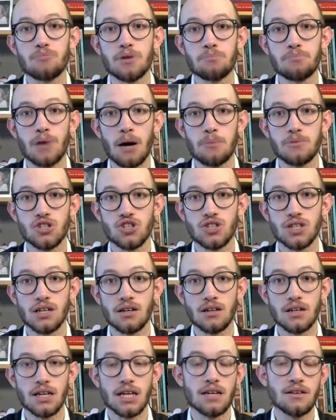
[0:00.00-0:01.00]
been
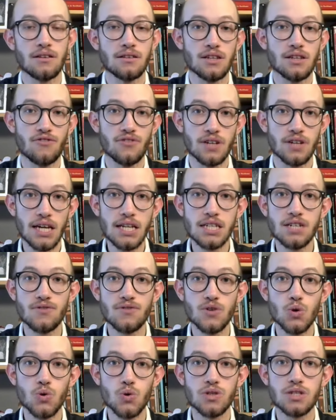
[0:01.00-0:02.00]
publishing different
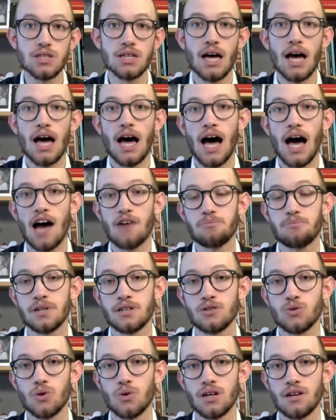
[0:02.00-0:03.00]
interviews. I've
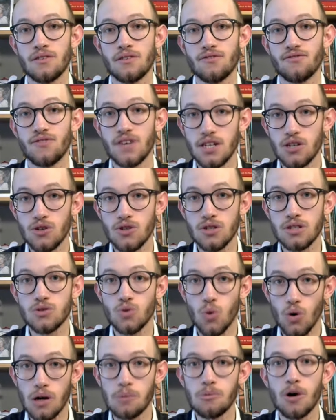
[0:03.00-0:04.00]
been doing videos
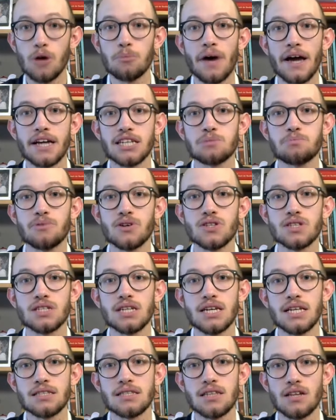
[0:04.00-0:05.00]
talking about my experience
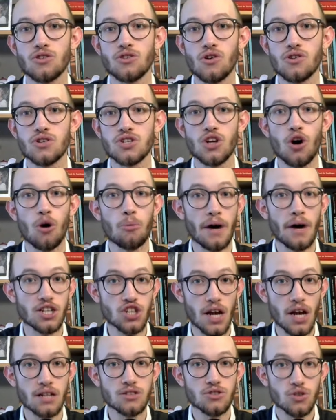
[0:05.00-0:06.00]
in Scientology on my
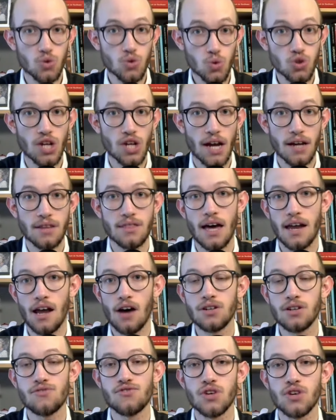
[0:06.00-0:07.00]
channel. So do check that
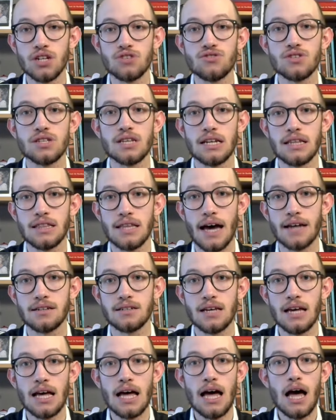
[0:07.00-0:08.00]
out if you're interested in
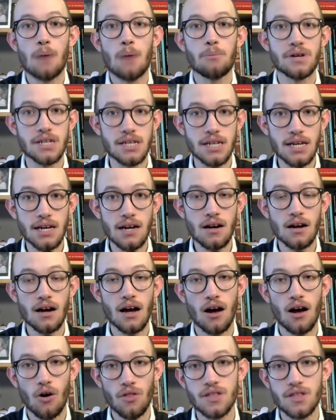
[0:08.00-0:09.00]
that. But here
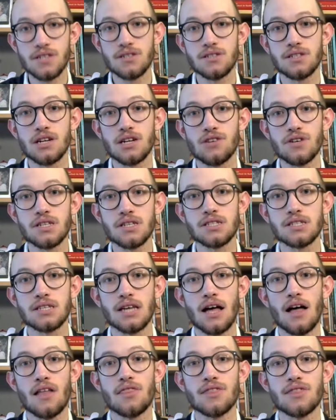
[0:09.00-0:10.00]
on this series,
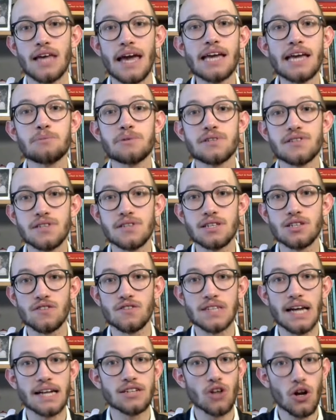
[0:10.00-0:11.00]
the A B Cs of
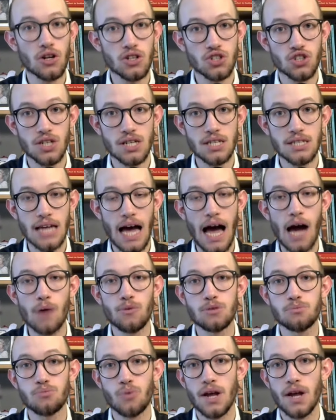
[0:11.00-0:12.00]
Scientology, I
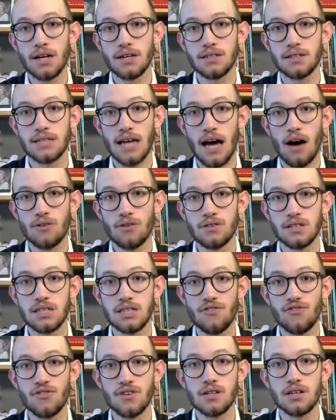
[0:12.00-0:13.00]
will break down the
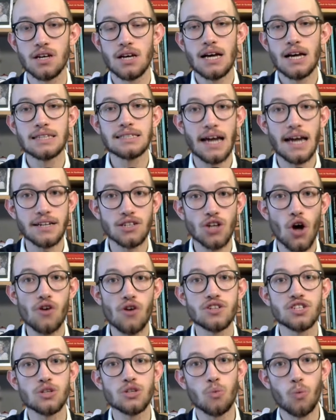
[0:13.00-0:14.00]
different
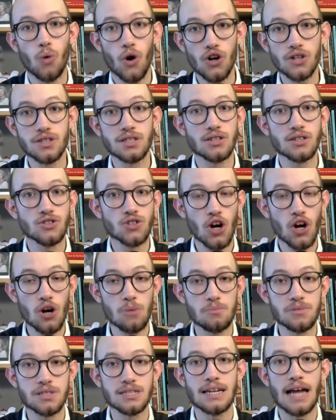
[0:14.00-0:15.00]
Scientology words and
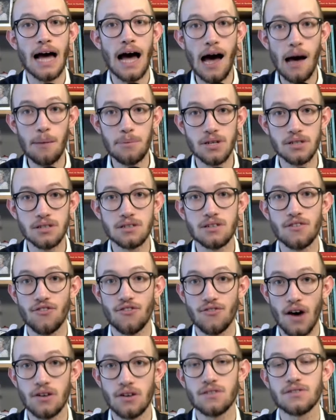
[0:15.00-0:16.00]
terms that Hubbard, the
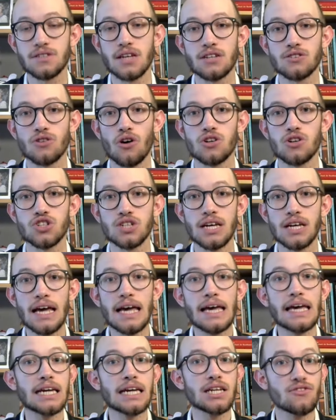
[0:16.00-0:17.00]
founder of Scientology,
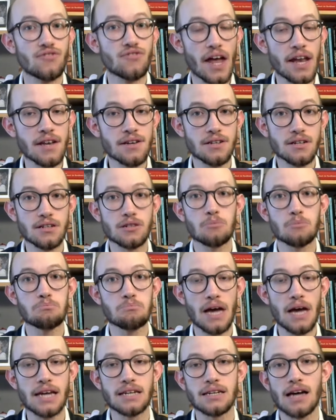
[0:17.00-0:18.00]
invented,
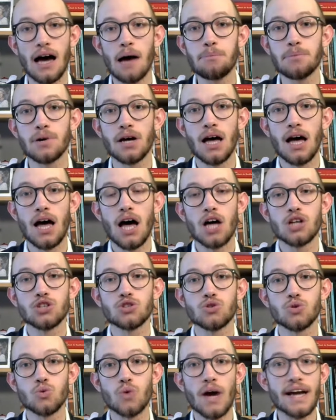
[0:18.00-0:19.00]
made up,
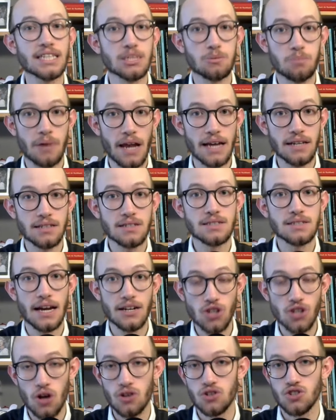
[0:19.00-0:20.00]
to explain
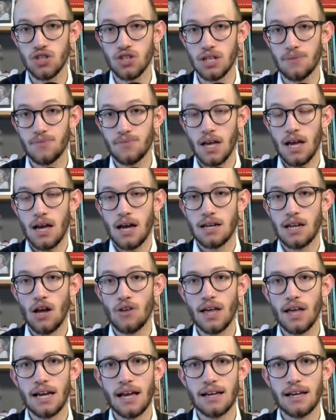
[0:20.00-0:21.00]
Scientology. Now
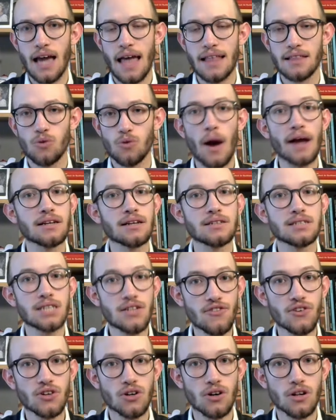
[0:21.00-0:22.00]
that can get quite
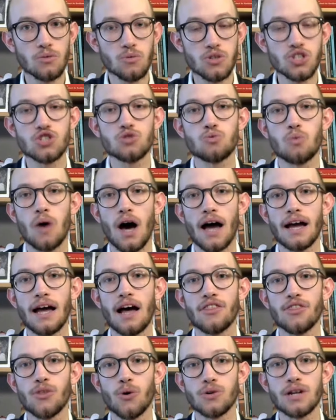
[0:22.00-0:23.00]
difficult, which is why
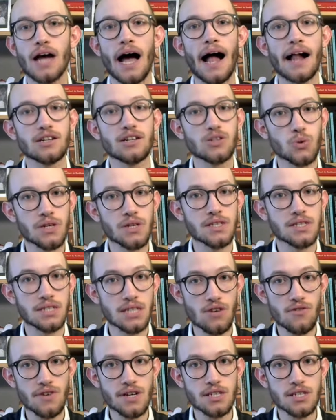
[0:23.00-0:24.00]
I thought I'll do a
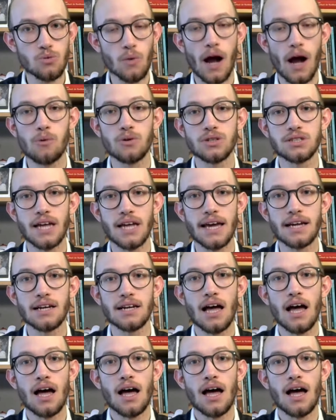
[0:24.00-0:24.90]
series where I will take